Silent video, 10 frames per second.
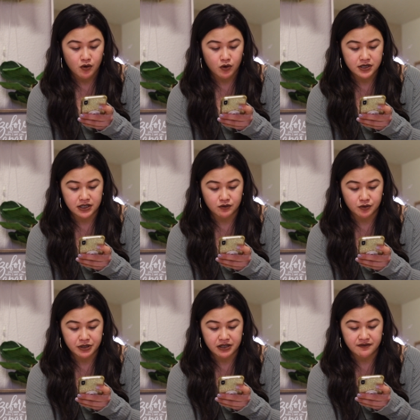or adult
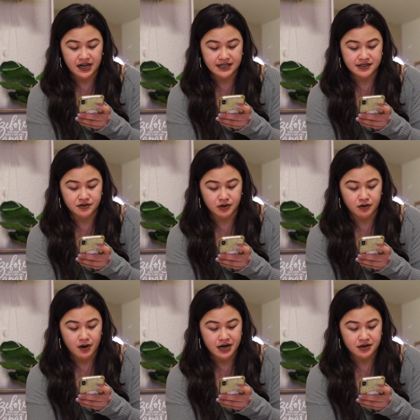will be advised to
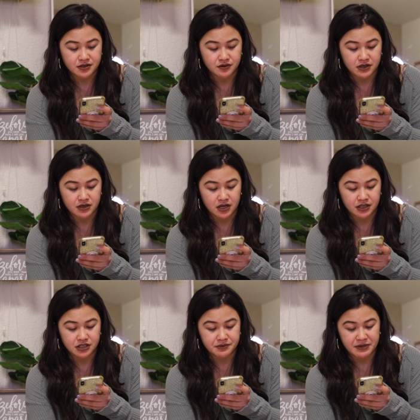require to
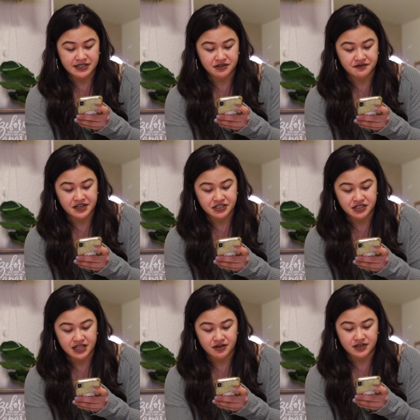acknowledge by certification
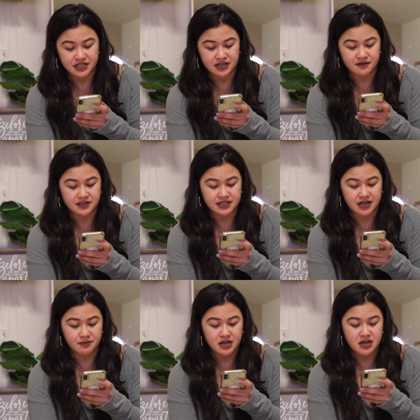that their intent of the time